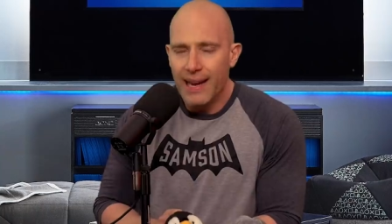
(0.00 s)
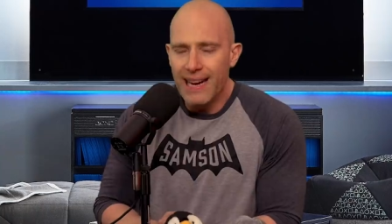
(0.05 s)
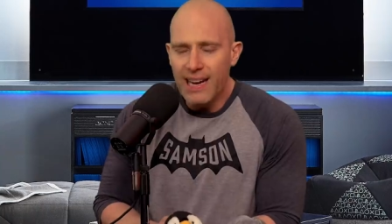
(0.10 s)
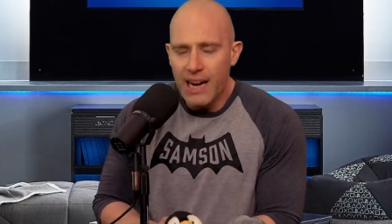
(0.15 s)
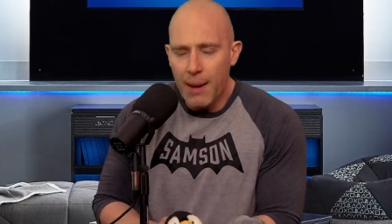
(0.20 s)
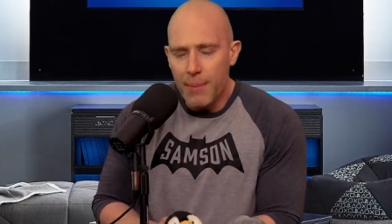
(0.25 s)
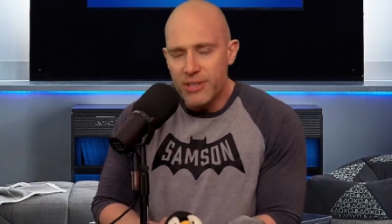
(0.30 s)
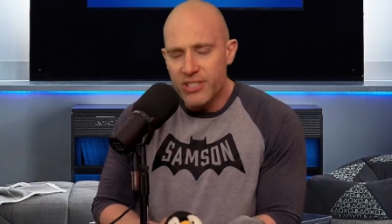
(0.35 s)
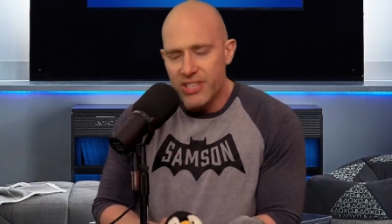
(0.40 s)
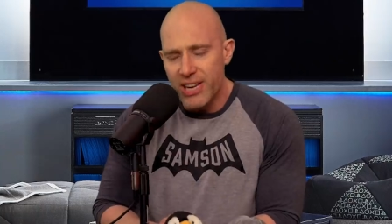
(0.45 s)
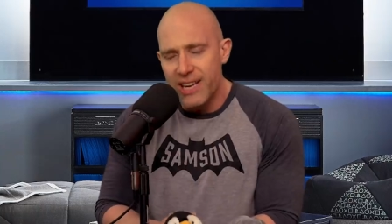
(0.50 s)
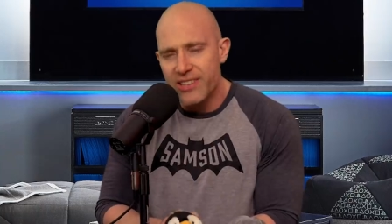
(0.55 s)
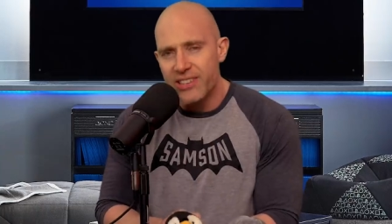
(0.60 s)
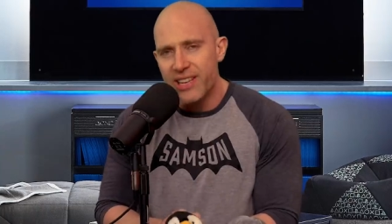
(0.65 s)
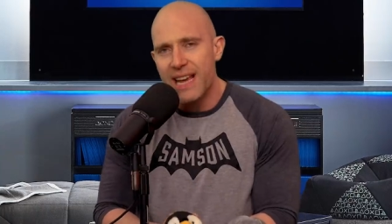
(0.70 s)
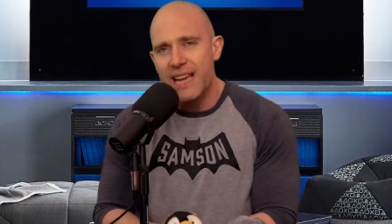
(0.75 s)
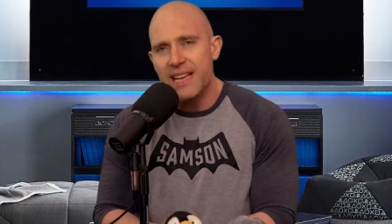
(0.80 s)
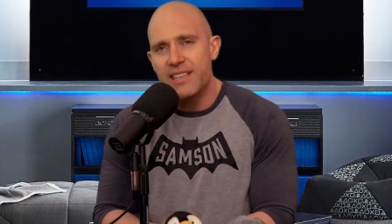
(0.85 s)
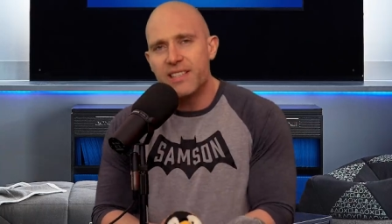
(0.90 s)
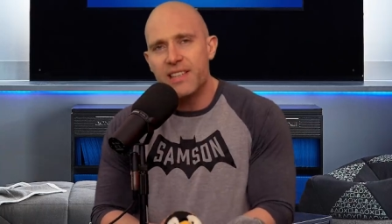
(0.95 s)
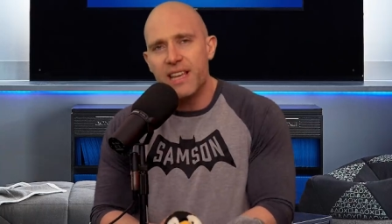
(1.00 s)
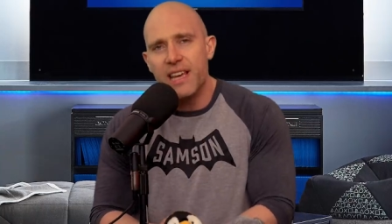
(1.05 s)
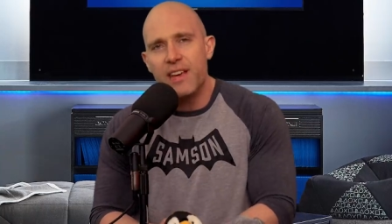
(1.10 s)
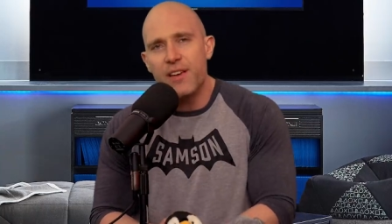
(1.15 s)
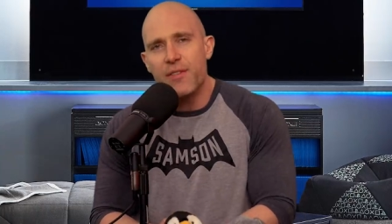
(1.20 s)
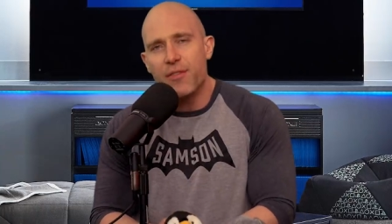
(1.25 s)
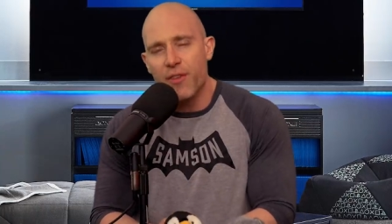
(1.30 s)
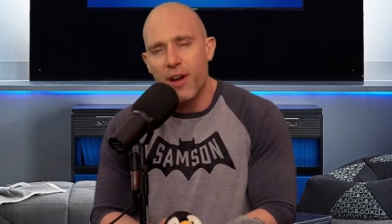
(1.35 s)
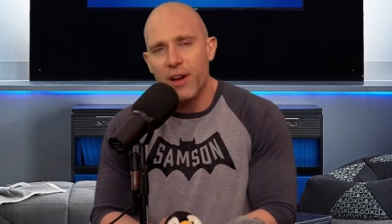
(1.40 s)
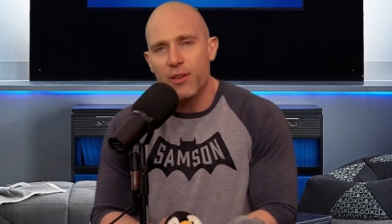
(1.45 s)
And then number six is the
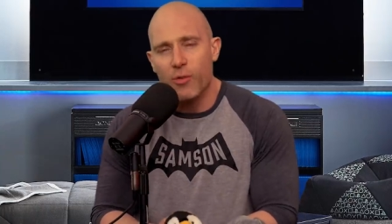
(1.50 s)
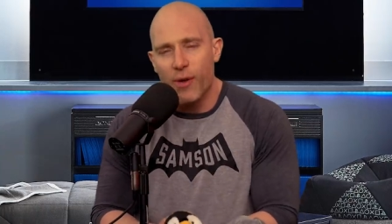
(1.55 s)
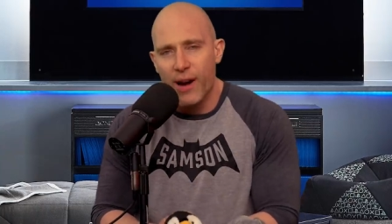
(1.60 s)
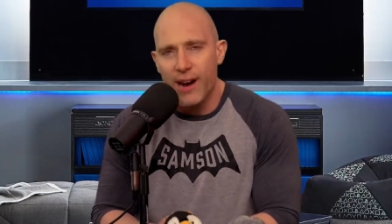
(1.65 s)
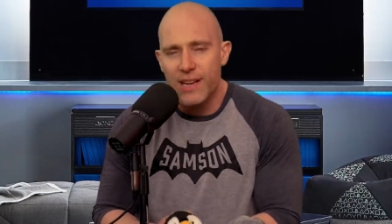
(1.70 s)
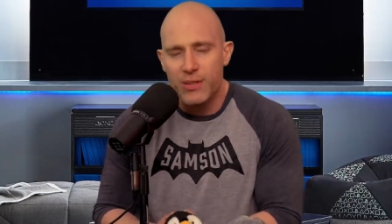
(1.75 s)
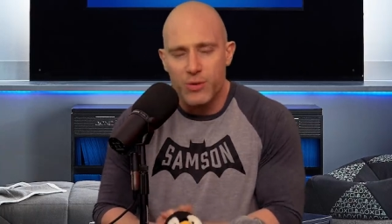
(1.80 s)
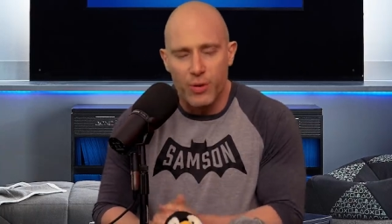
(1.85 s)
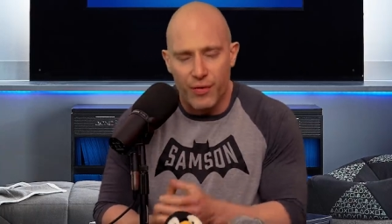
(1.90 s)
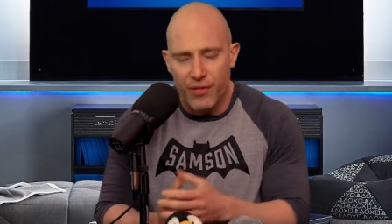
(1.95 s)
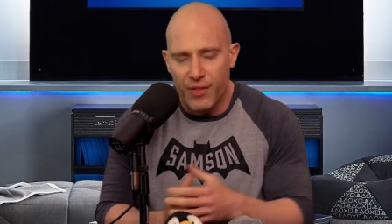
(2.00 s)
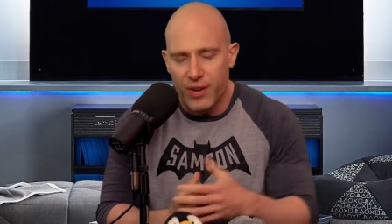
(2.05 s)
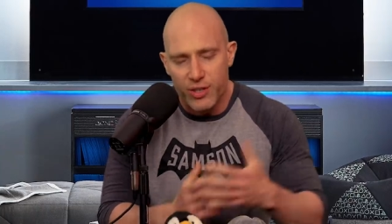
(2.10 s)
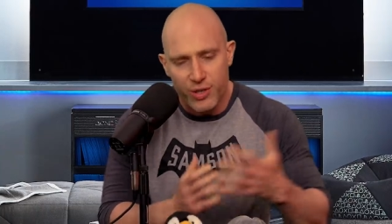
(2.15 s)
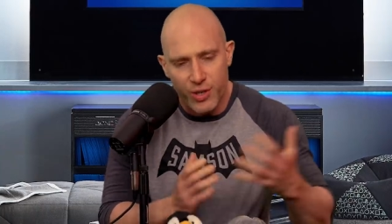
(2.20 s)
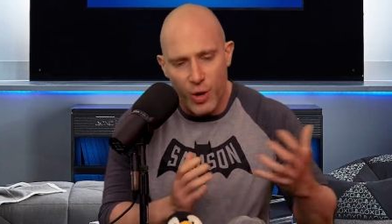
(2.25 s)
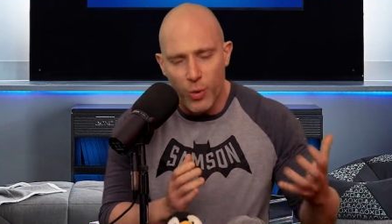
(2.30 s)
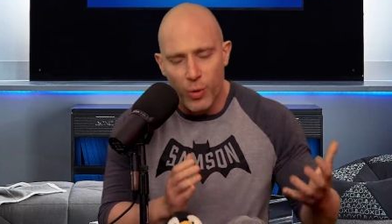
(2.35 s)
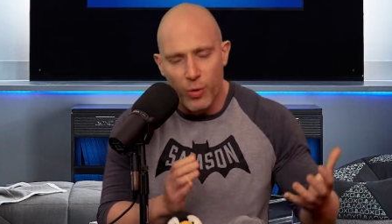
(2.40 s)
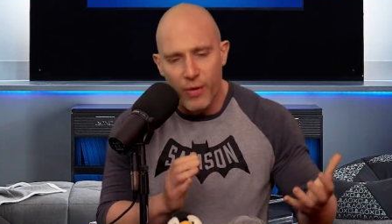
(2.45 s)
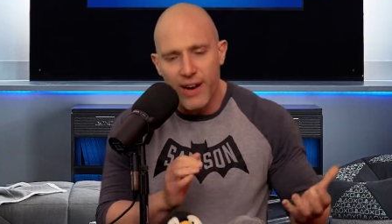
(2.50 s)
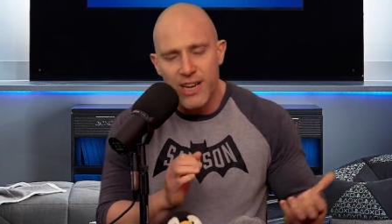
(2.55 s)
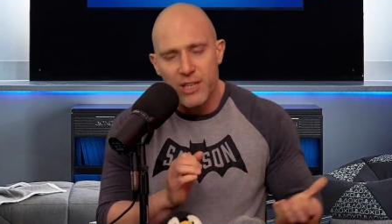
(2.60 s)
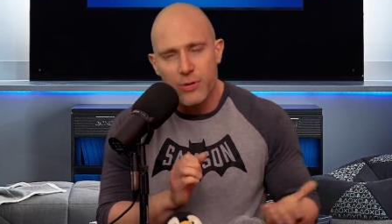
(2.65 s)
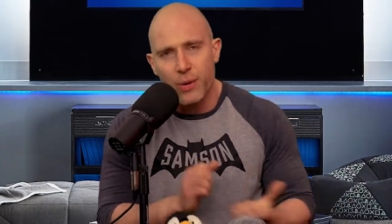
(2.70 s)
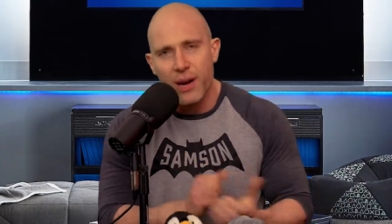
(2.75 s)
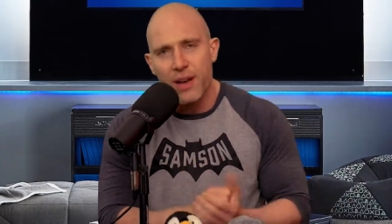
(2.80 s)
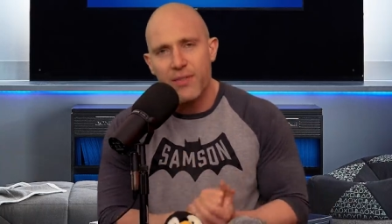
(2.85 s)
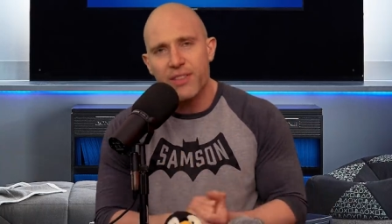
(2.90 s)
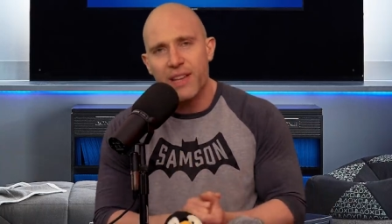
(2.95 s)
front raise or the front shoulder raise,
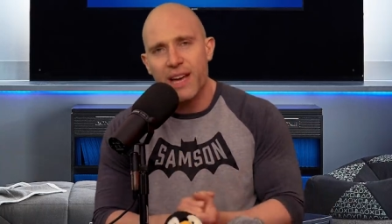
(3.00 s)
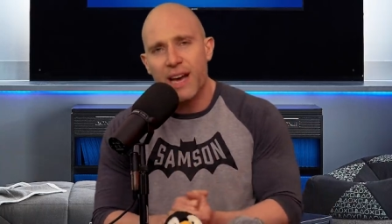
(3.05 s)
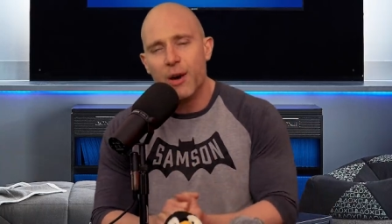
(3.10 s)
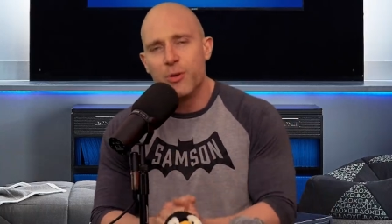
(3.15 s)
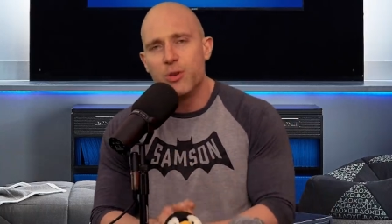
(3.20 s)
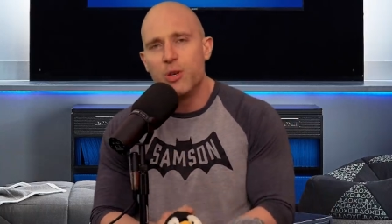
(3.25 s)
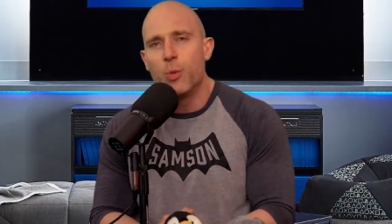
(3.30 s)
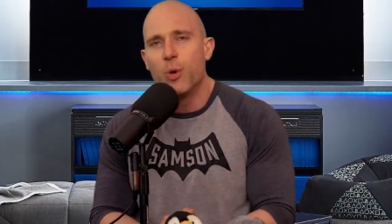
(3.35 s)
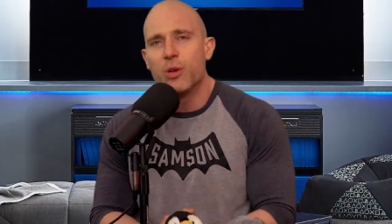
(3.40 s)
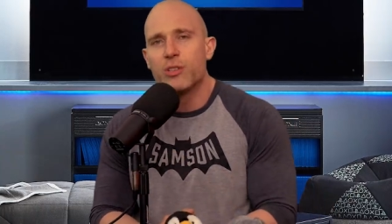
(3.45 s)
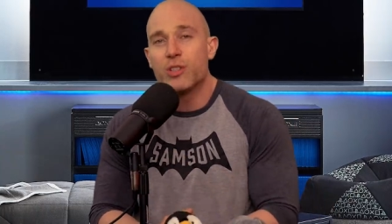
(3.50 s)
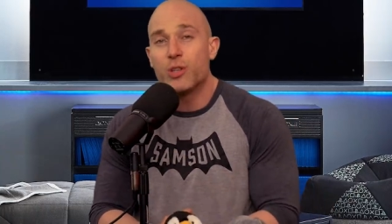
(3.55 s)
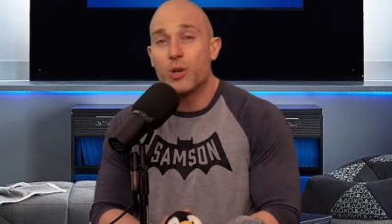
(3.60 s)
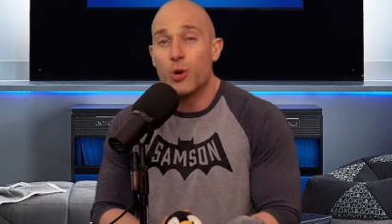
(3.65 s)
whatever the hell you want to